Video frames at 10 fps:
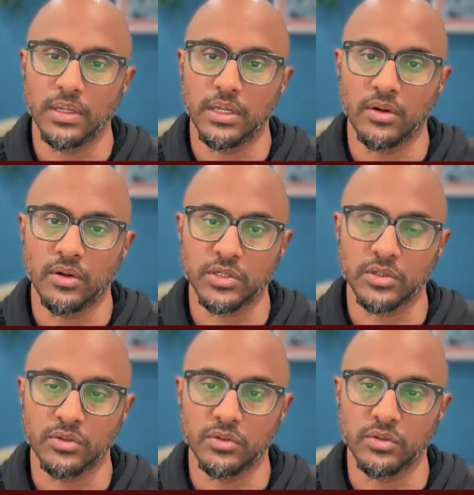it
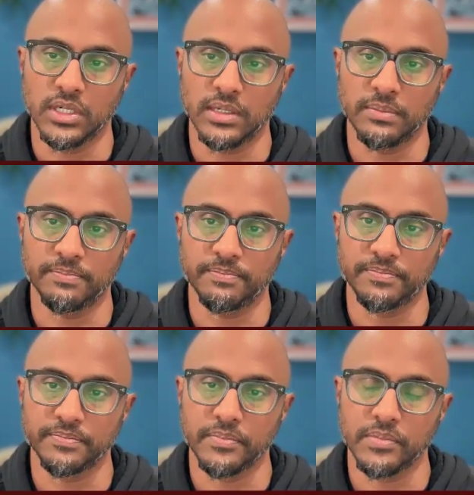also
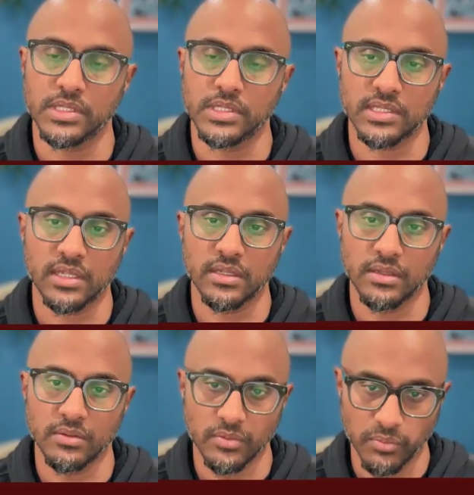says that
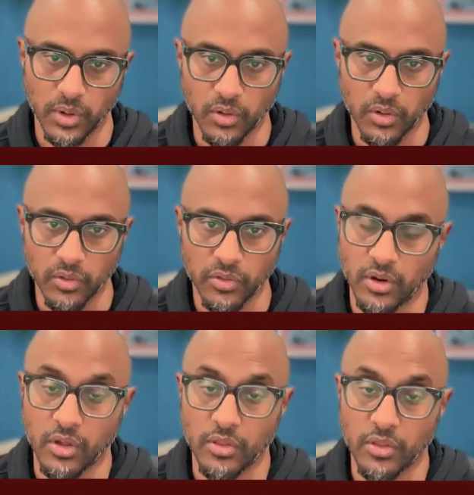
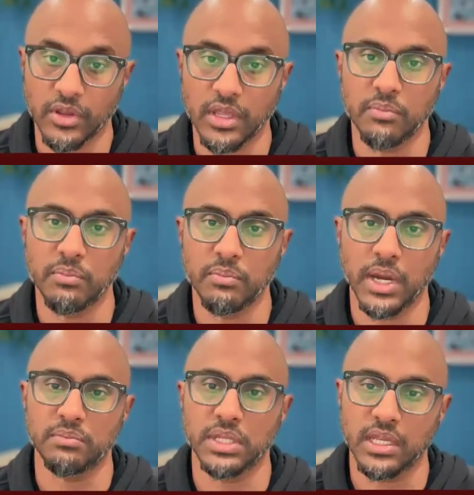all three,
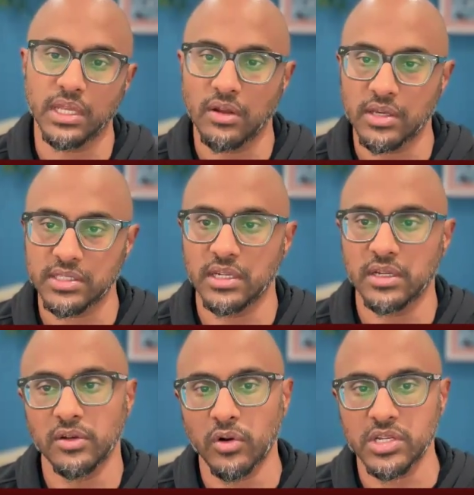Biden, Blinken, and Austin,
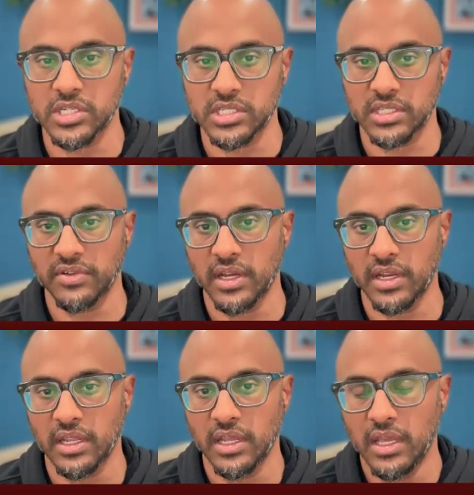ignored and
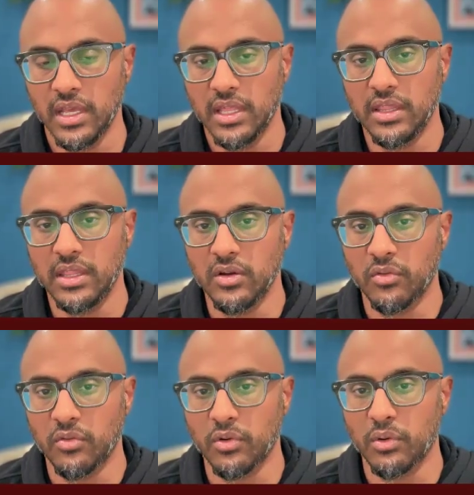justified the
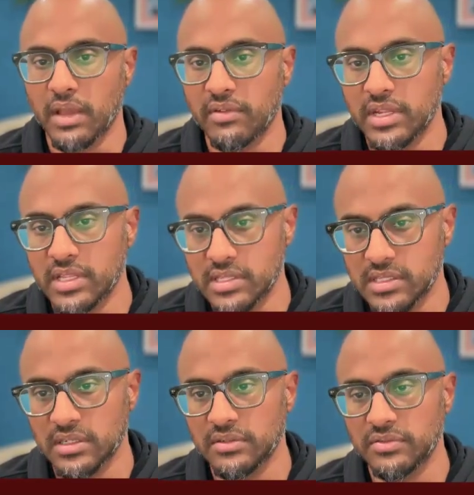overwhelming evidence
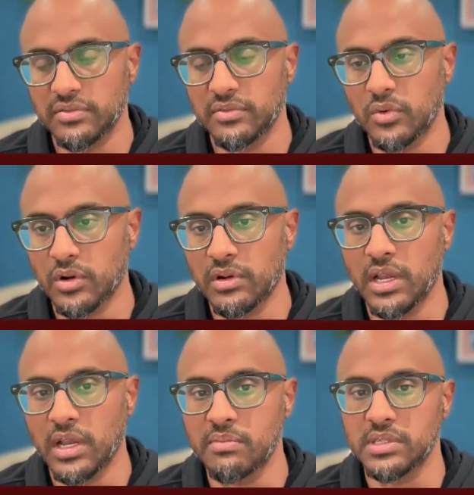of war
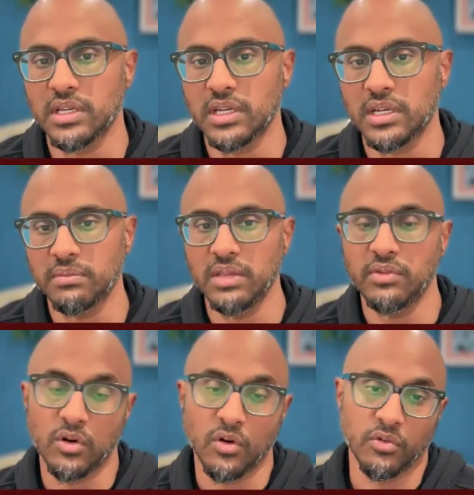crimes,
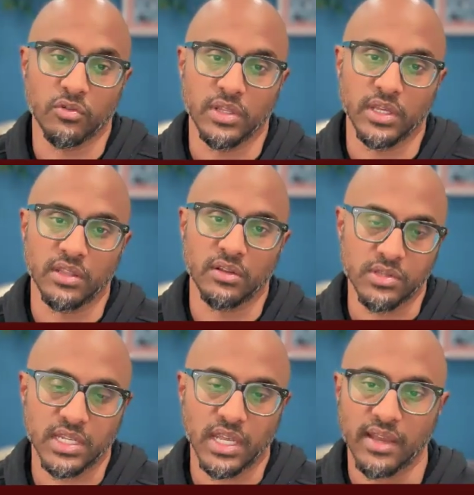even overruling their
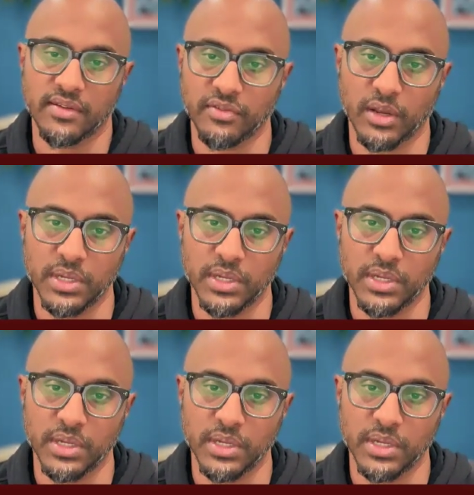own staff